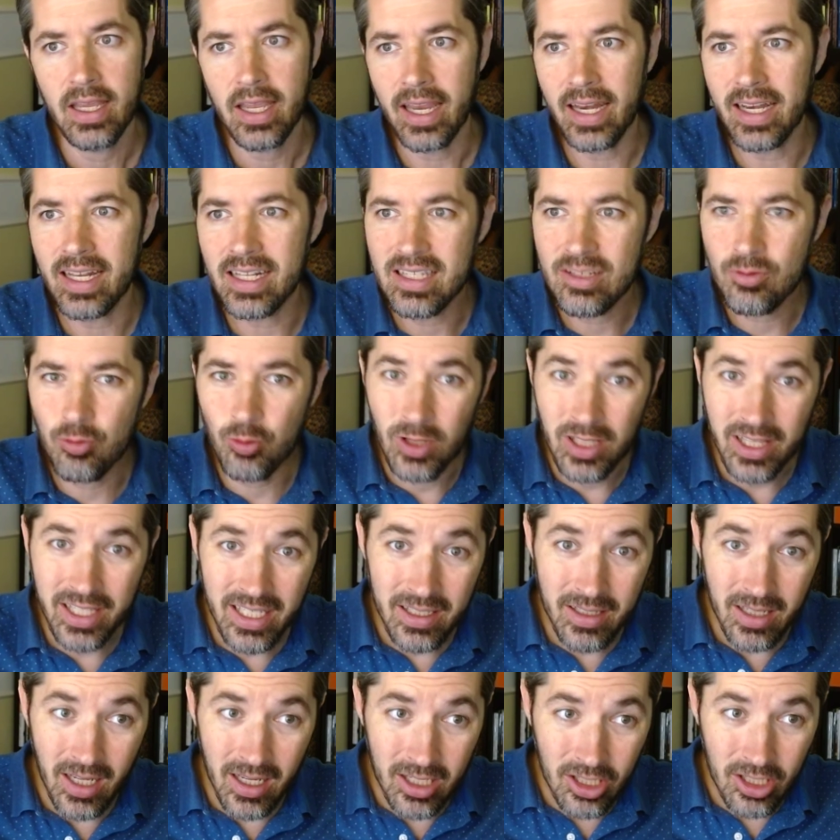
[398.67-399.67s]
and it's
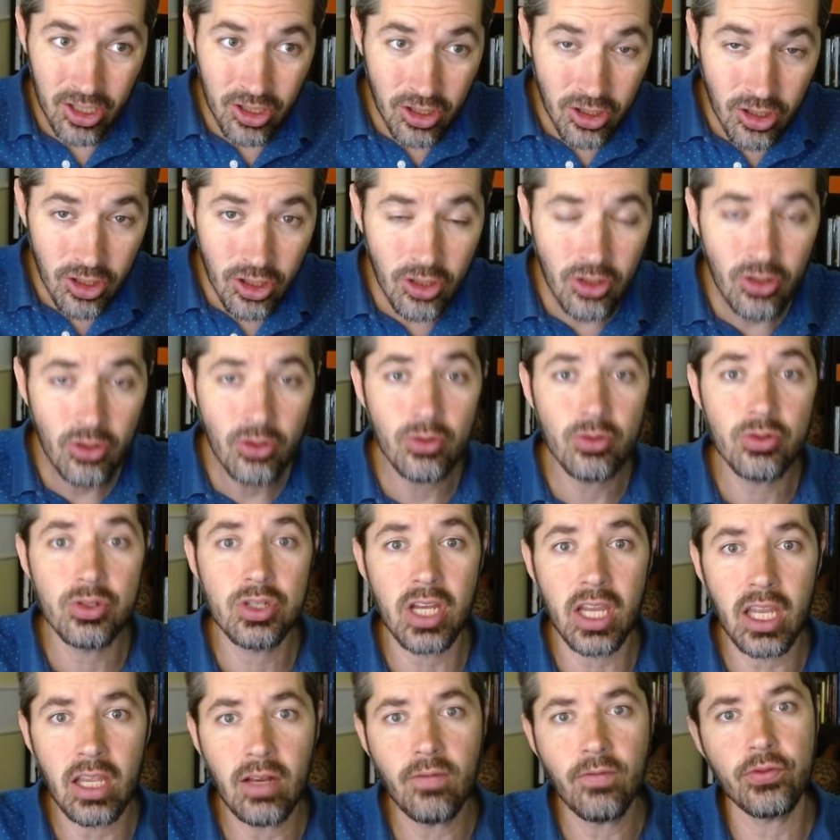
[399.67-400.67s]
really a
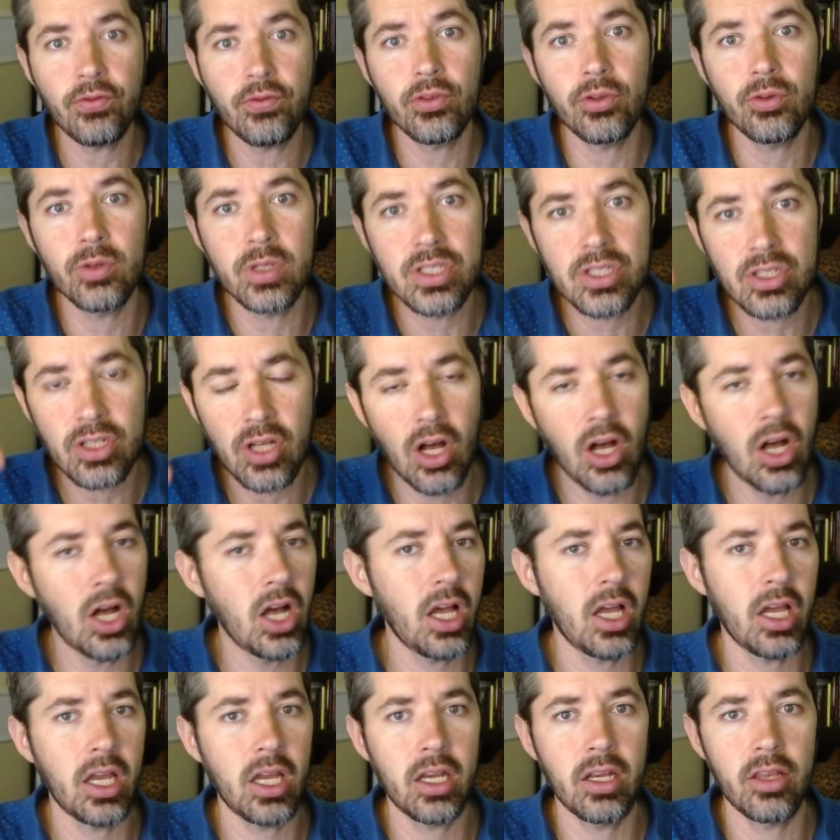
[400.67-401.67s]
huge influence
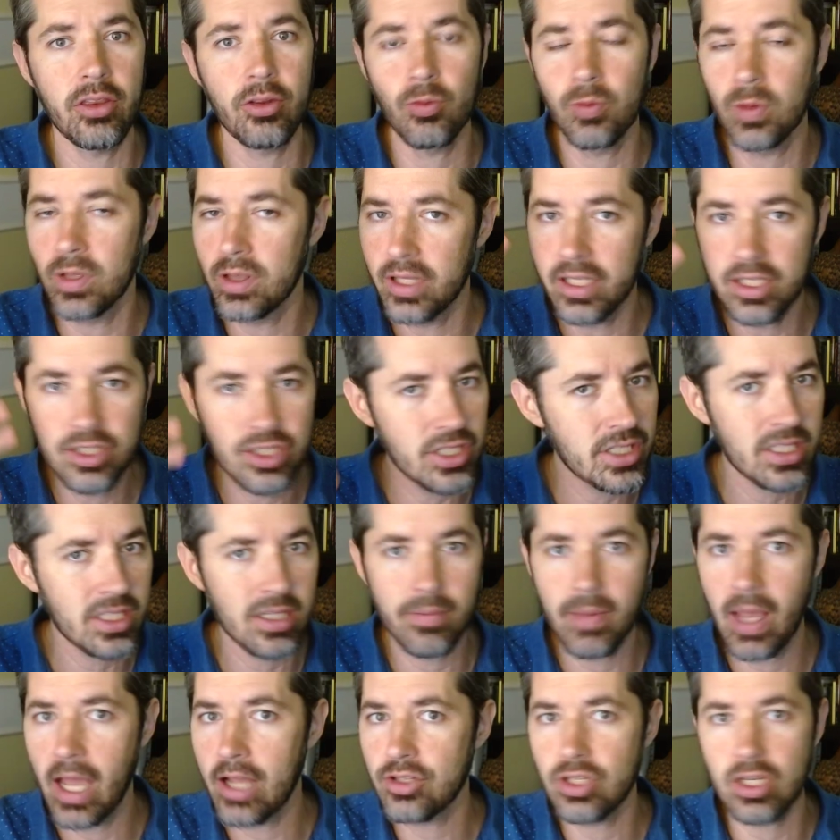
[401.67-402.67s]
on the religious
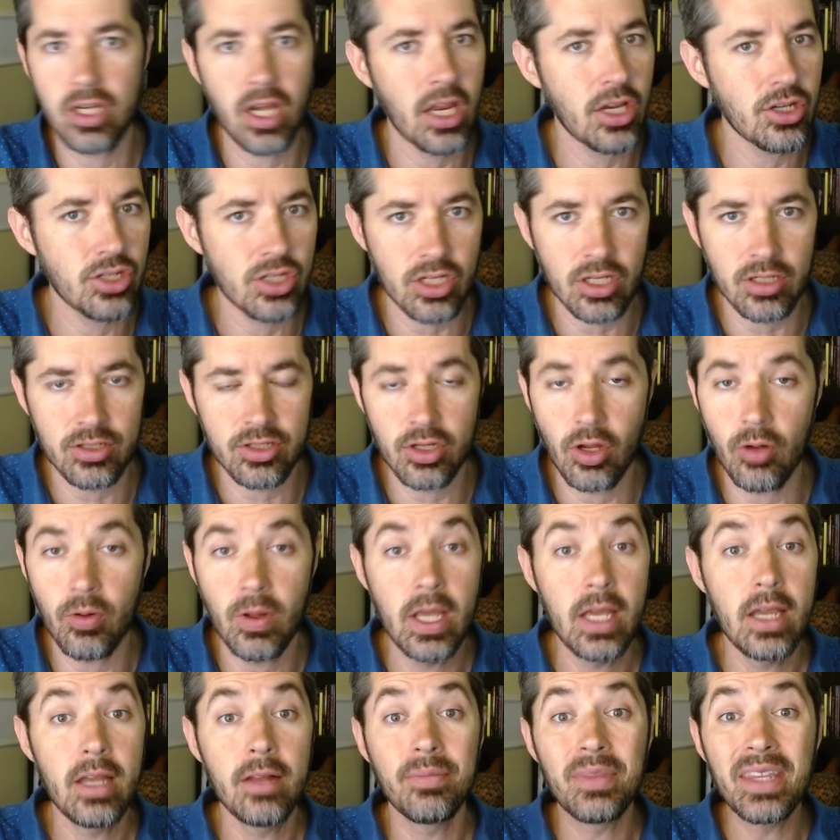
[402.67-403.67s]
imagination so
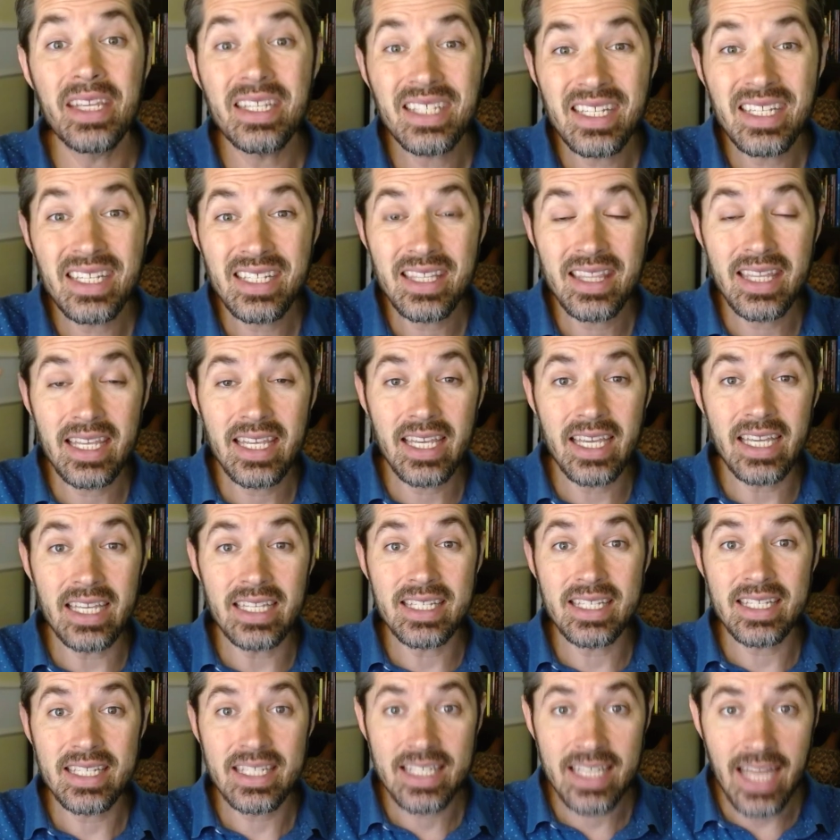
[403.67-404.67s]
this is the
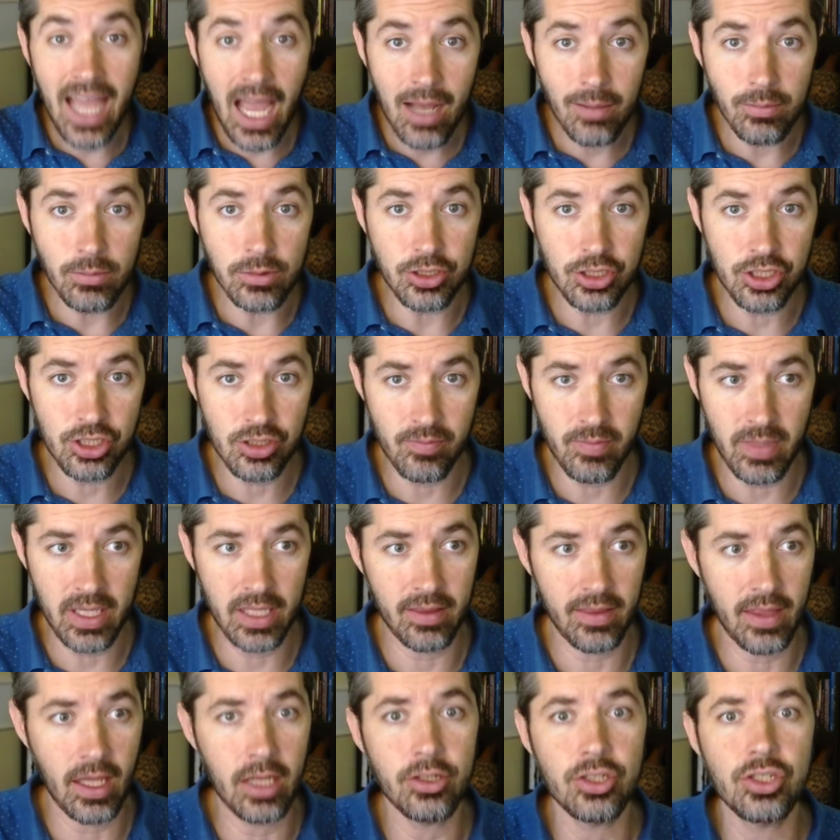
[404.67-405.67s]

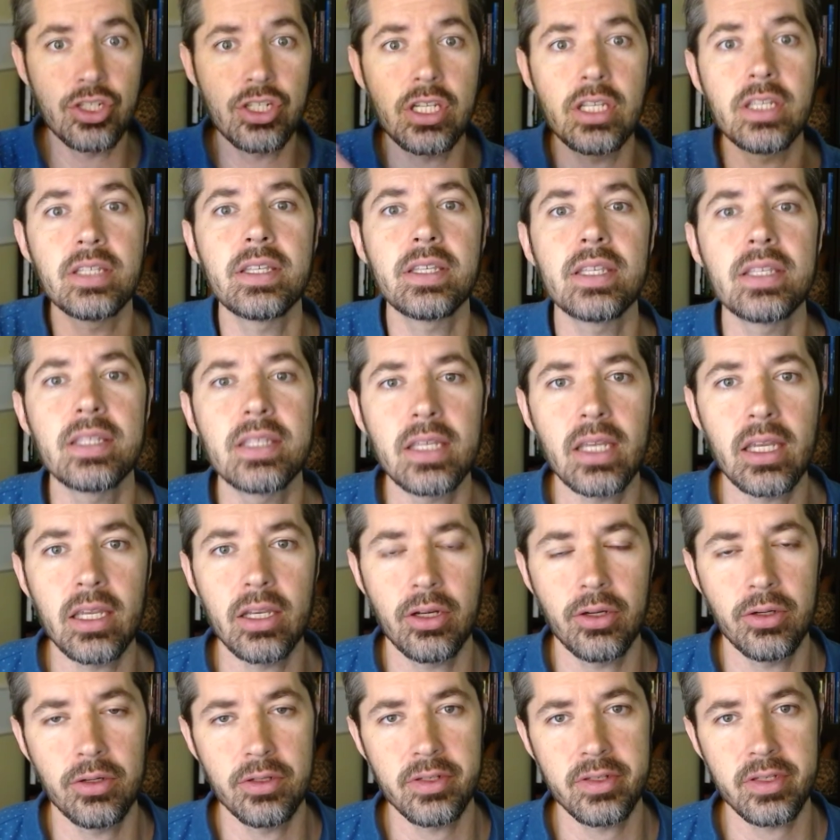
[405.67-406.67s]
establishment that jesus
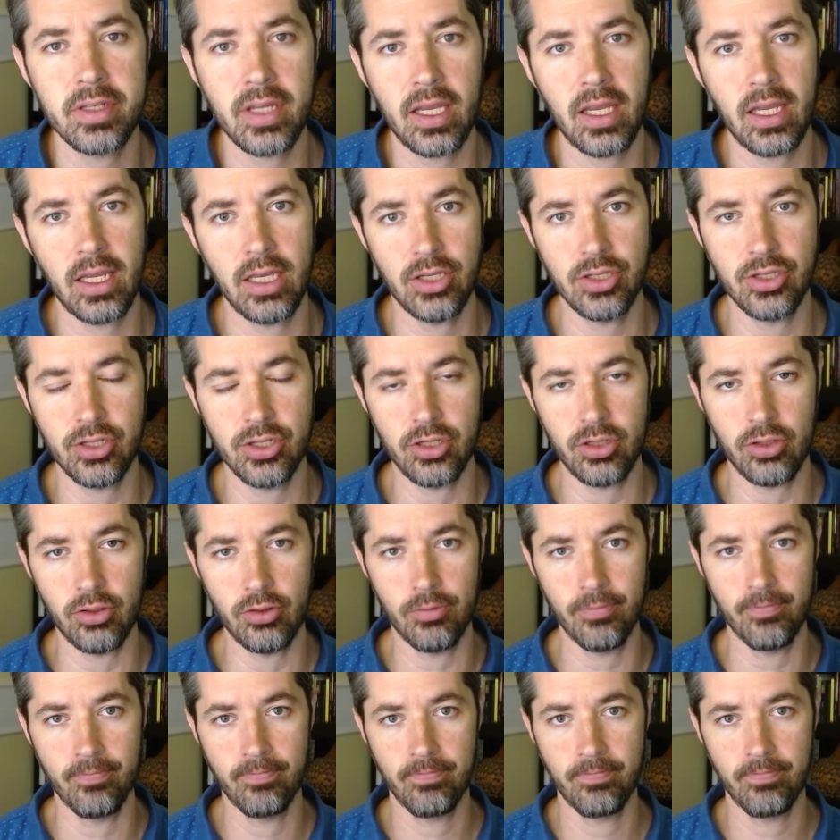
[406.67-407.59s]
enters into